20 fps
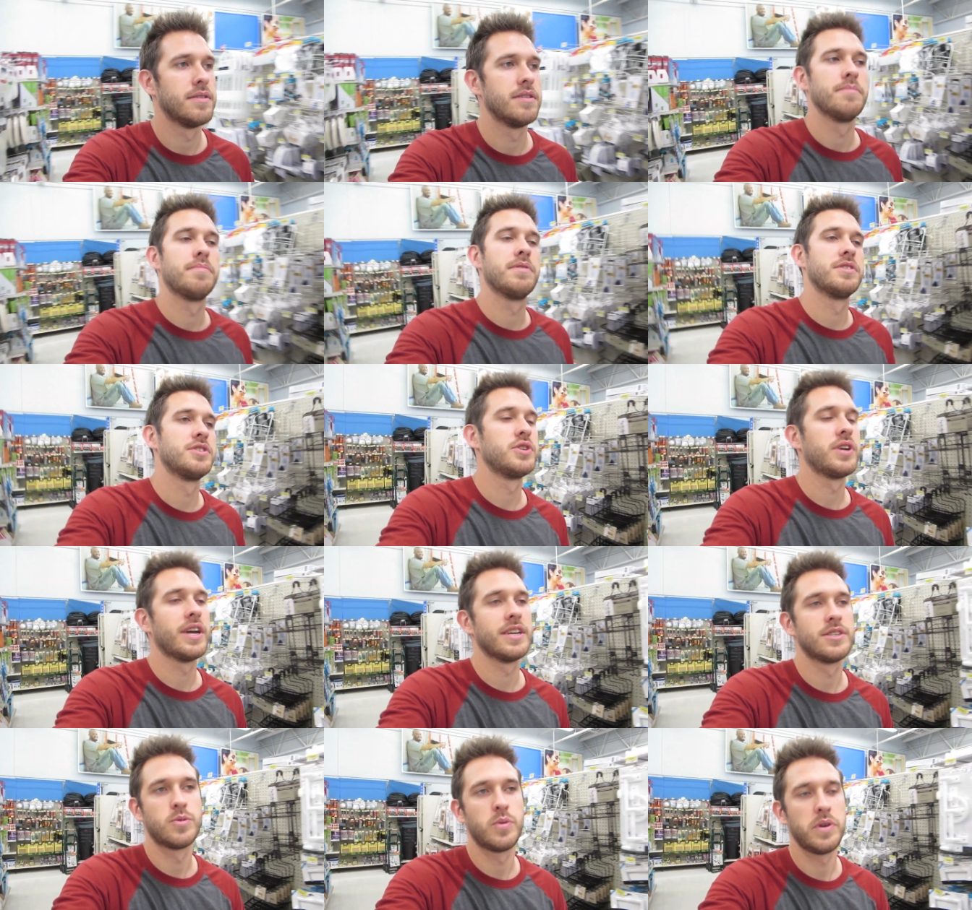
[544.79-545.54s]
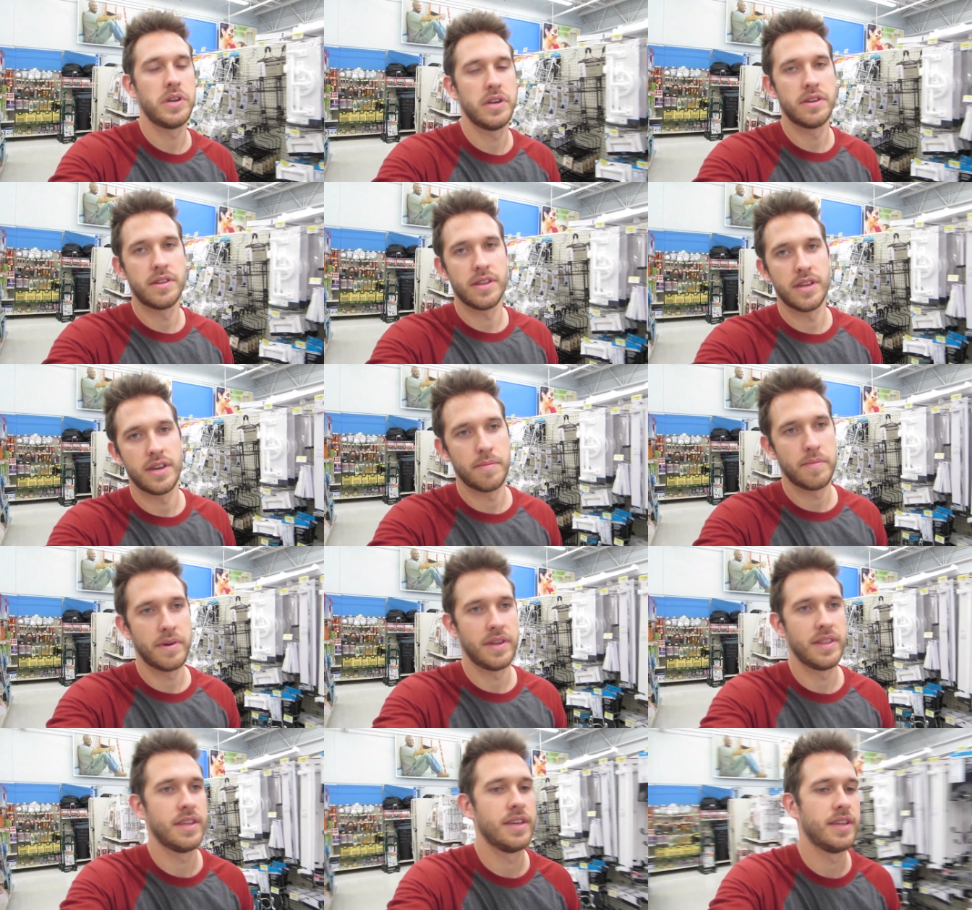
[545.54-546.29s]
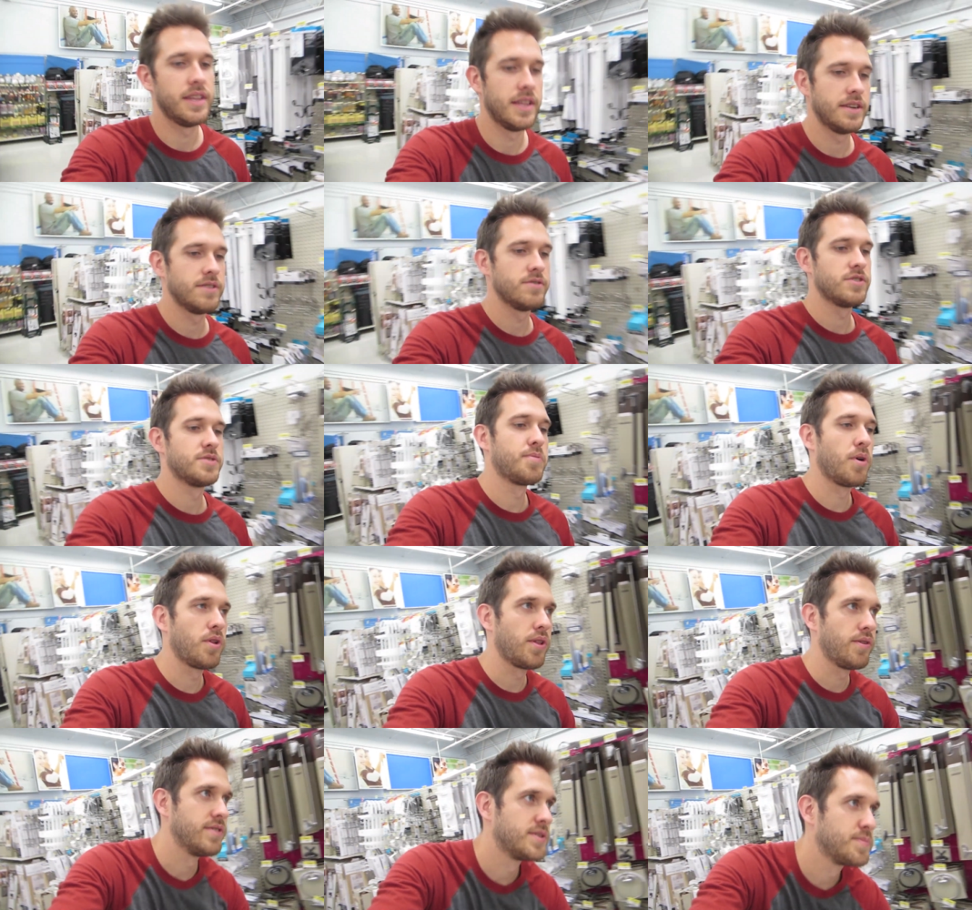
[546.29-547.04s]
a bunch of you guys tweeted them, and then
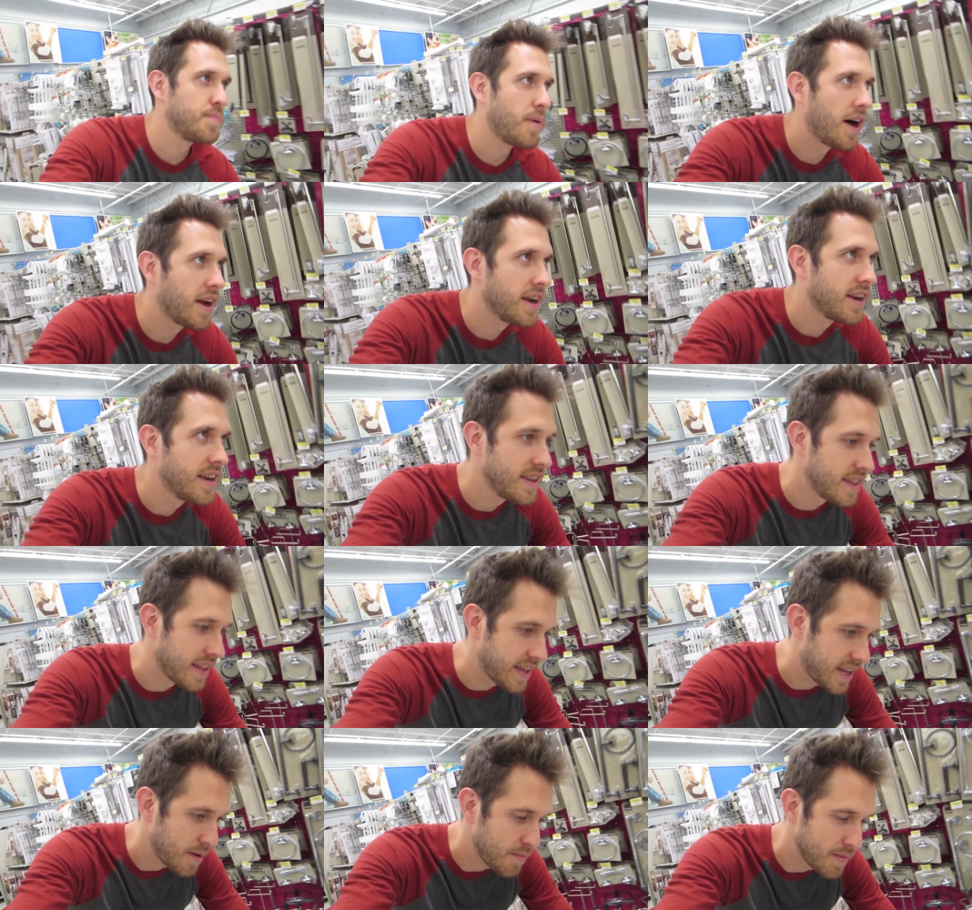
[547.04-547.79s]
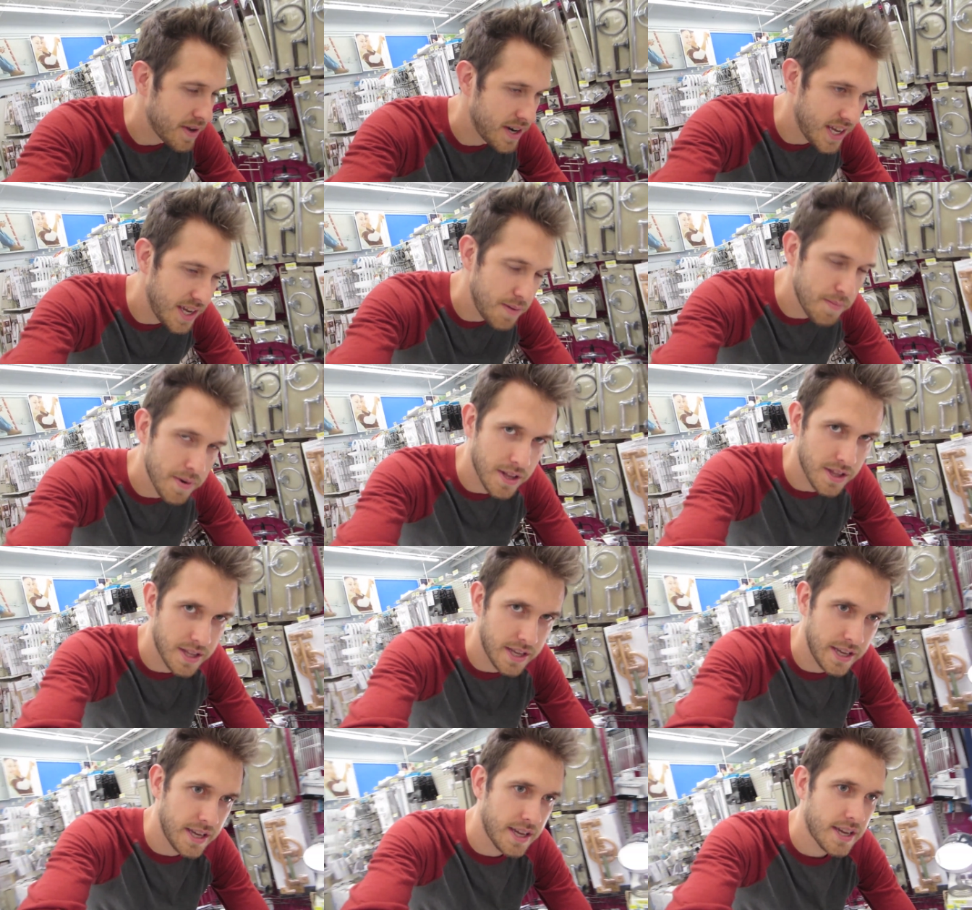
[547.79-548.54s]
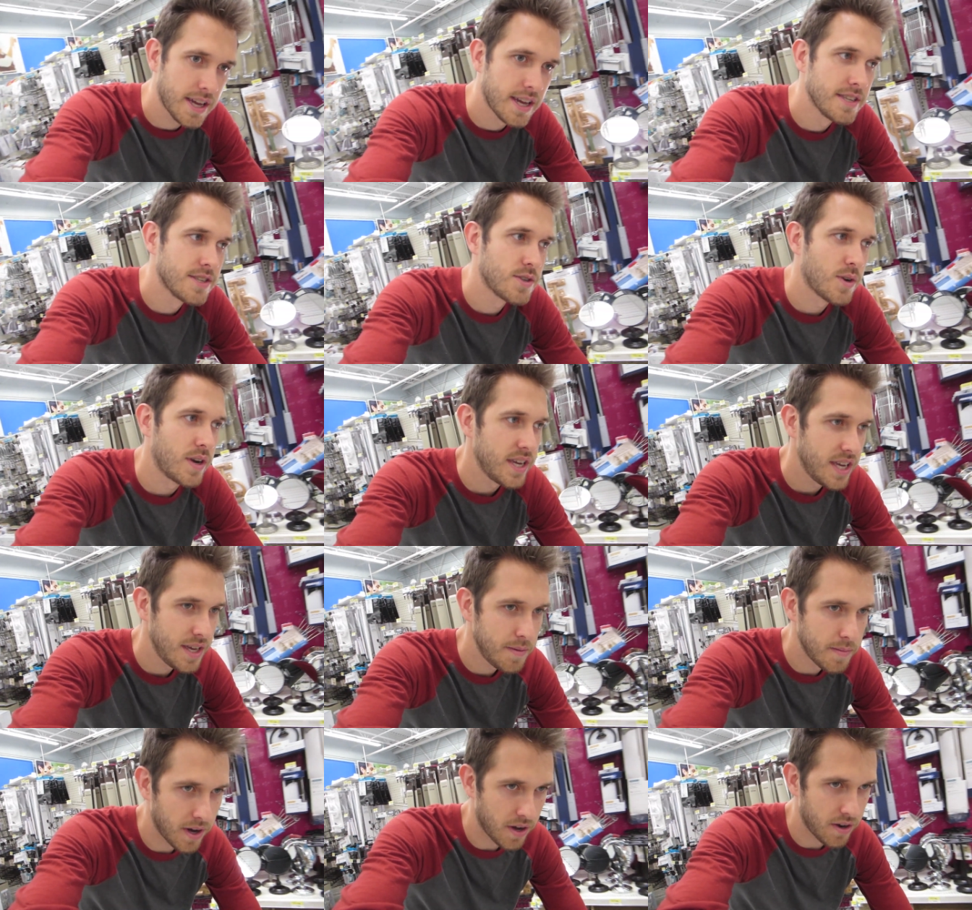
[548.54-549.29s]
Chipotle responded and they gave me an email link, and so I
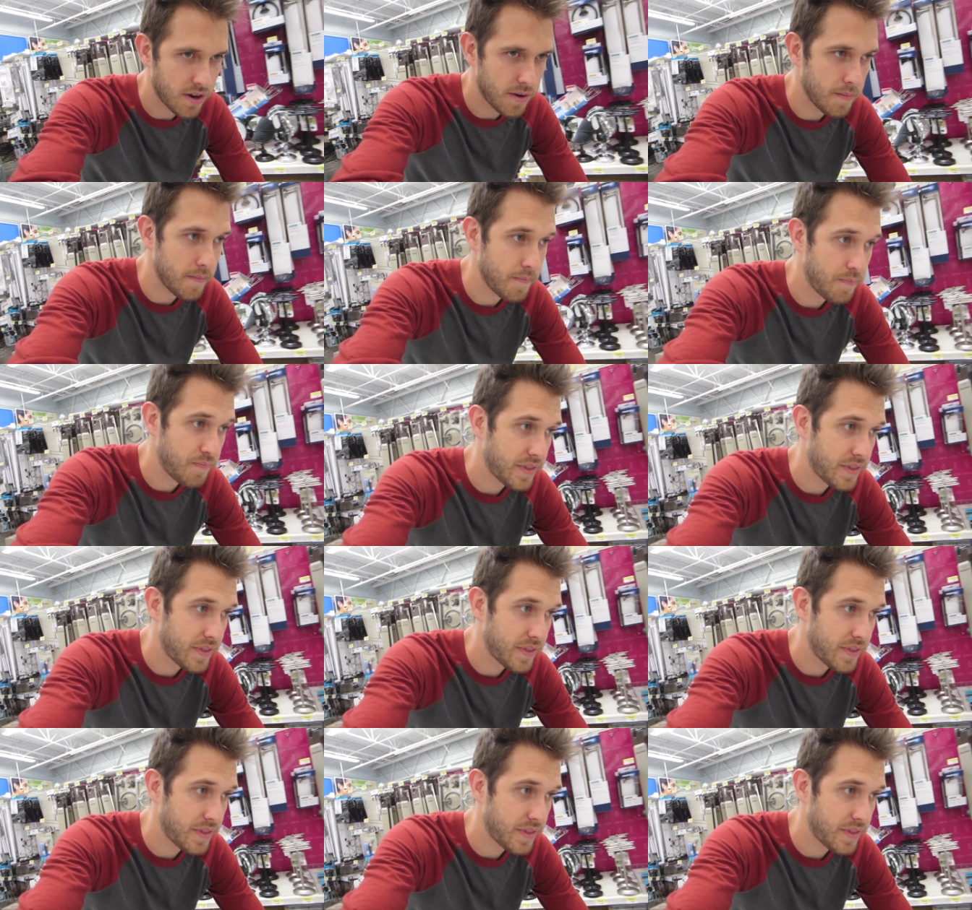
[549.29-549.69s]
emailed them,